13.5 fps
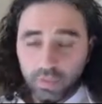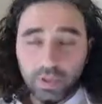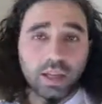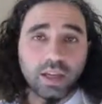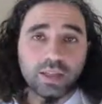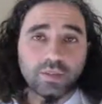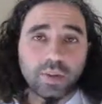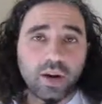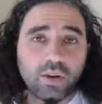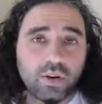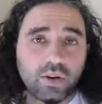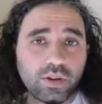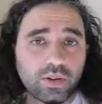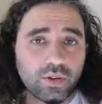He has
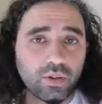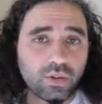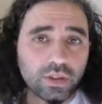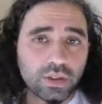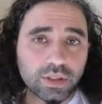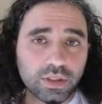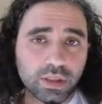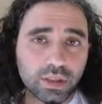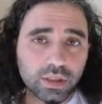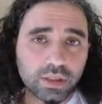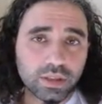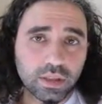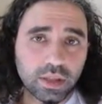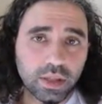power to do all these
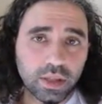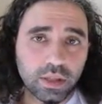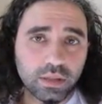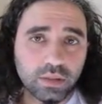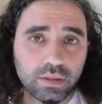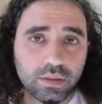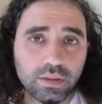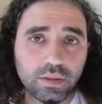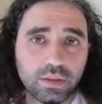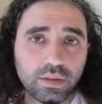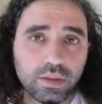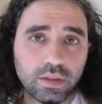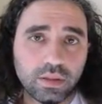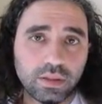things, and
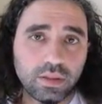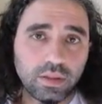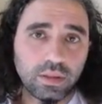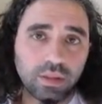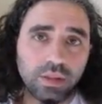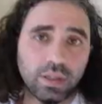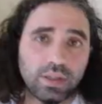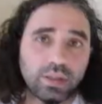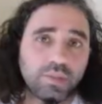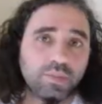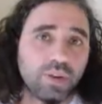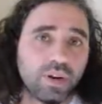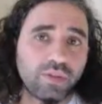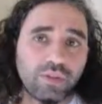it's
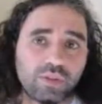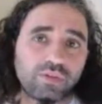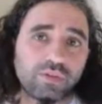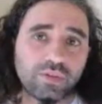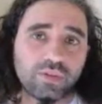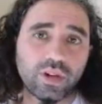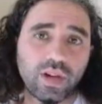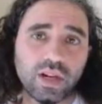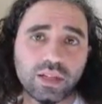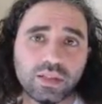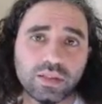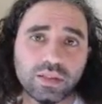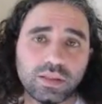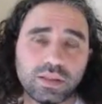beneficial for
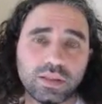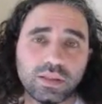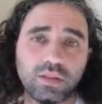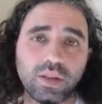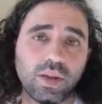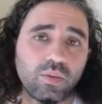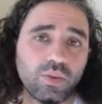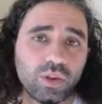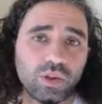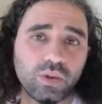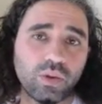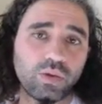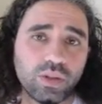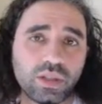us that we
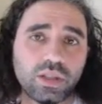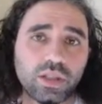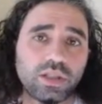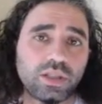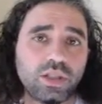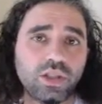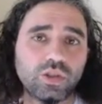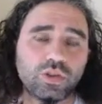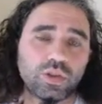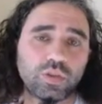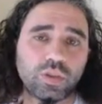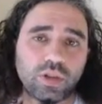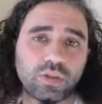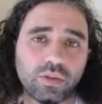do all these things. He knows
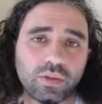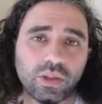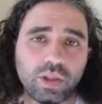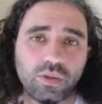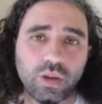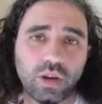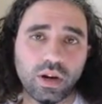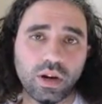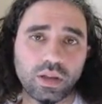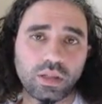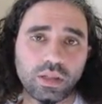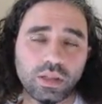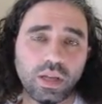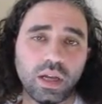what's best for us. He created
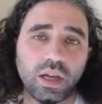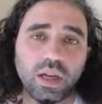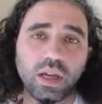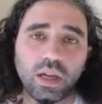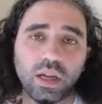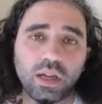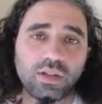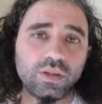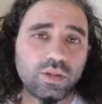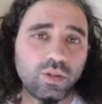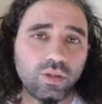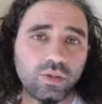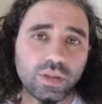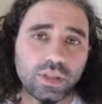us, and to
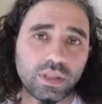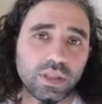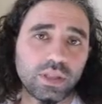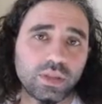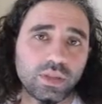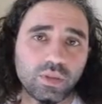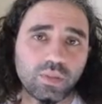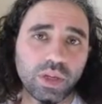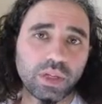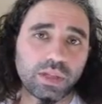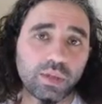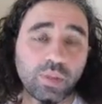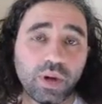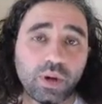do all these things make
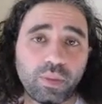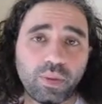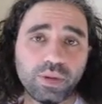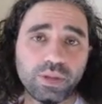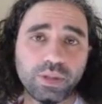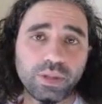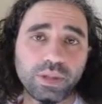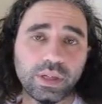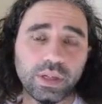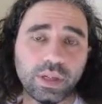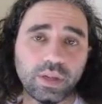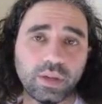us a better person.